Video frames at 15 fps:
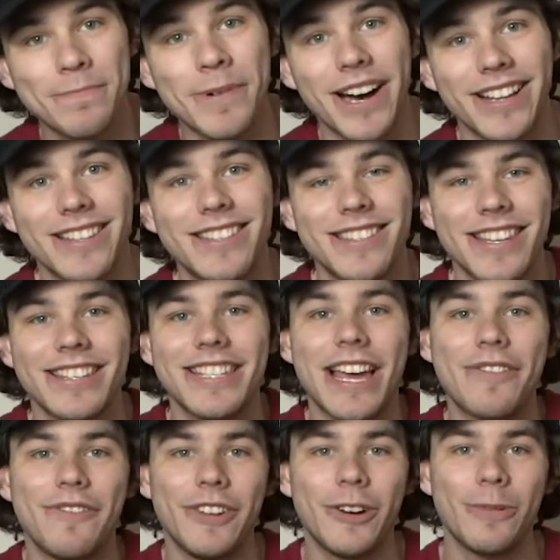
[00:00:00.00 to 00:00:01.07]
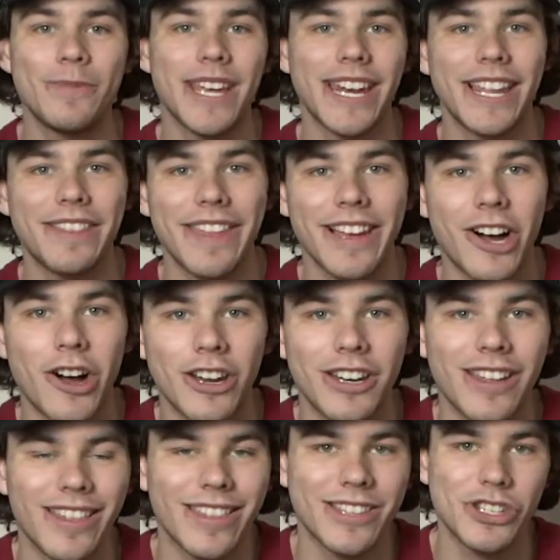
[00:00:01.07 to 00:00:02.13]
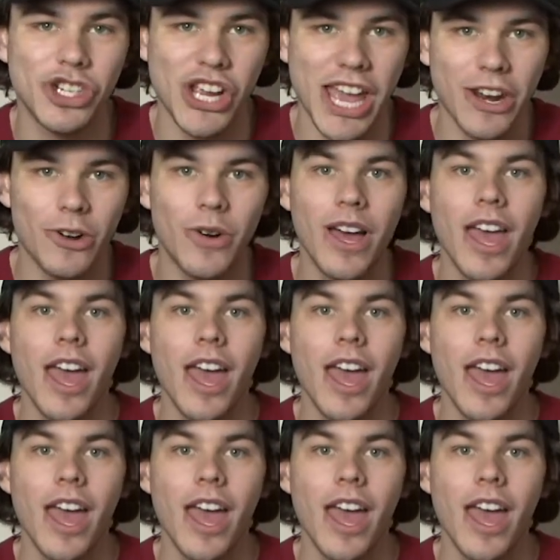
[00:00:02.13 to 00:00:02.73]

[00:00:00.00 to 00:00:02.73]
months since I filmed anything on this channel.